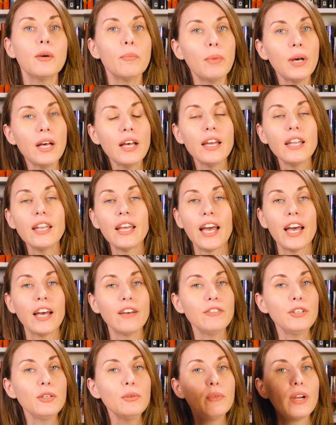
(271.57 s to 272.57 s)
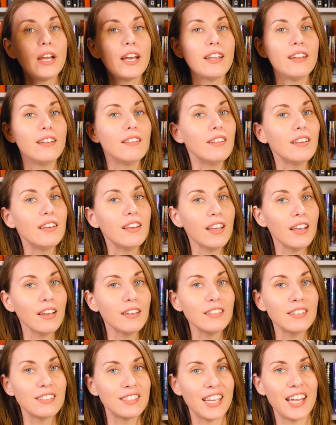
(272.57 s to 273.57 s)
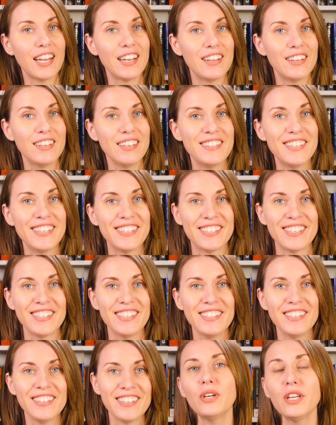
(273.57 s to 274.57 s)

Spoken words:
but have you read the annotated edition?